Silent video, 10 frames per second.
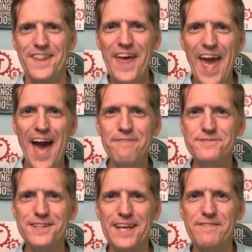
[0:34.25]
They
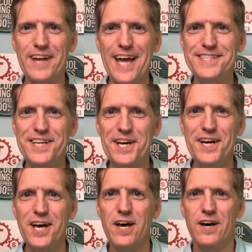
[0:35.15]
have to leave an
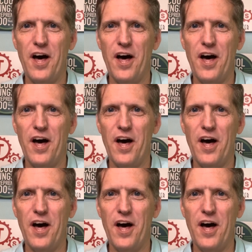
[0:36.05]
idea,